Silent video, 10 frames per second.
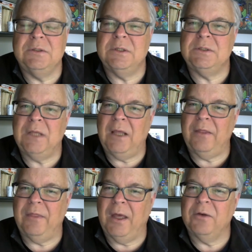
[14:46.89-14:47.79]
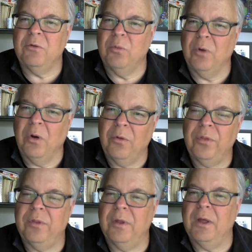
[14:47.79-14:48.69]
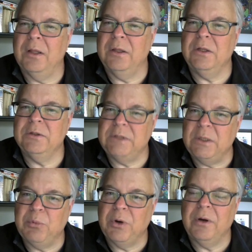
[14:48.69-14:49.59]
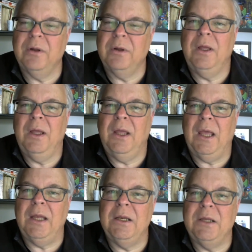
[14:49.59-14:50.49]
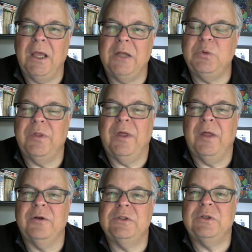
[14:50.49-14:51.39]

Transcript: to take that growth a little deeper and engage with others.